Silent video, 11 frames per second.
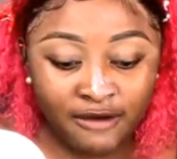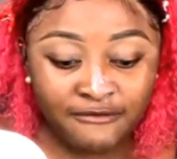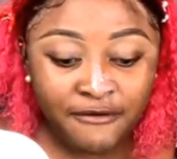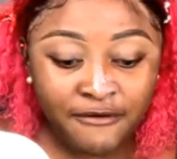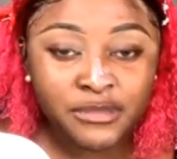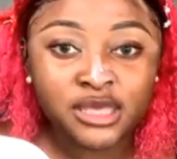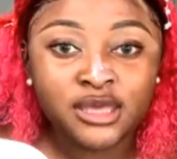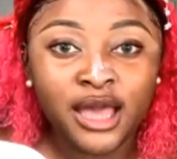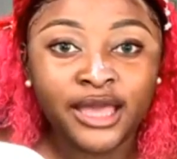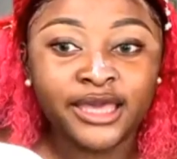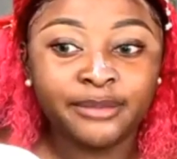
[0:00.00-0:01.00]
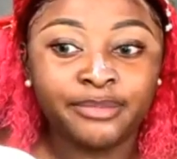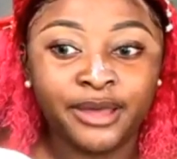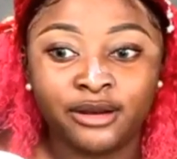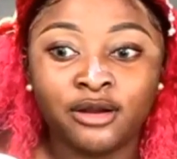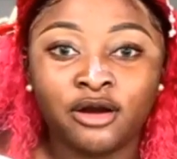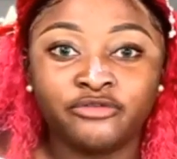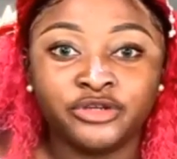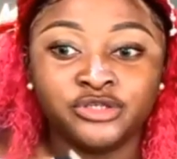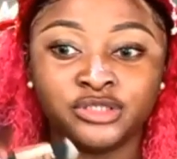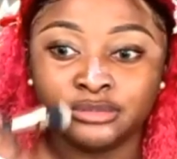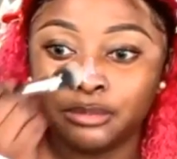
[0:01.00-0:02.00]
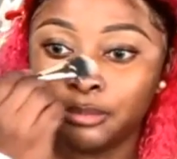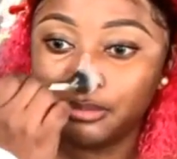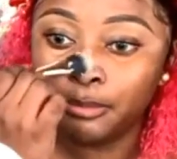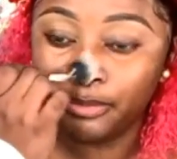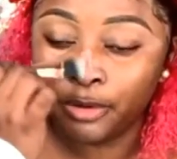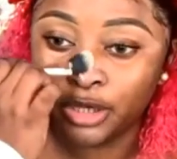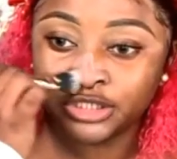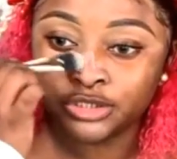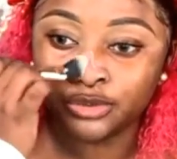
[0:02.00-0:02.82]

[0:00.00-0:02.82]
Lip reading: For me, I get better coverage using brush.